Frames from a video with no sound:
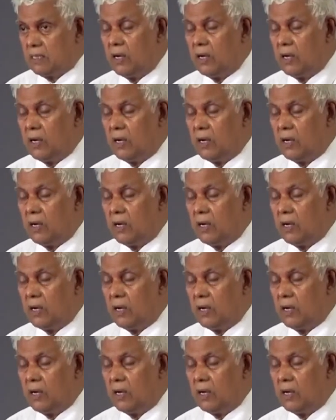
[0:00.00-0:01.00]
All my
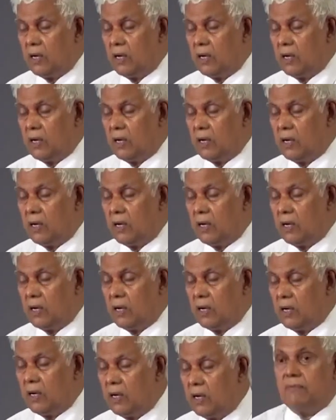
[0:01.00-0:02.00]
life
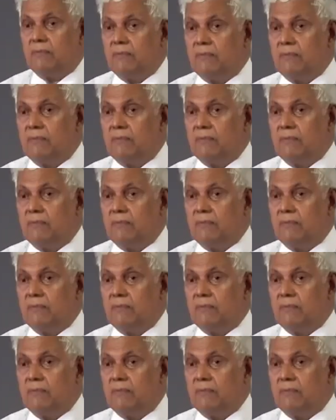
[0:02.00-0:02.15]
I have